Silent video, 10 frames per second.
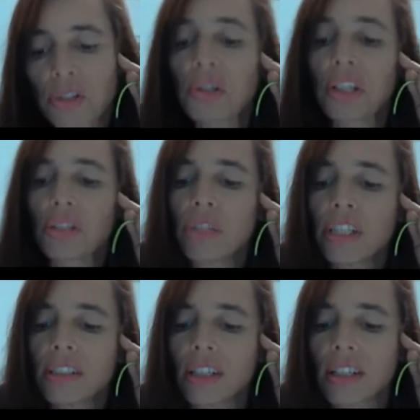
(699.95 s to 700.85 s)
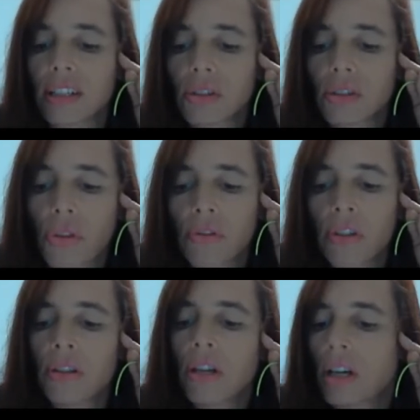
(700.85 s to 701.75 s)
you can read
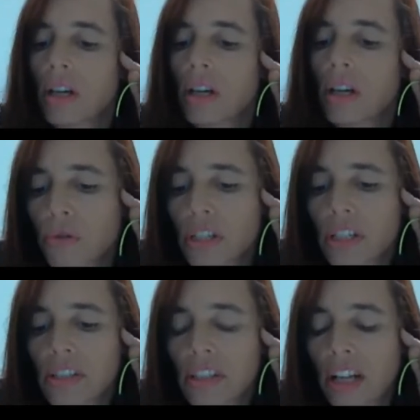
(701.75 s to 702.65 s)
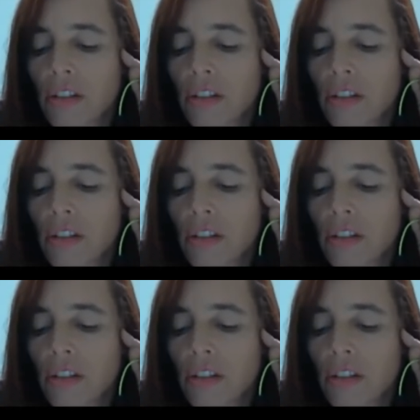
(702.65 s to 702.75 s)
through for yourself.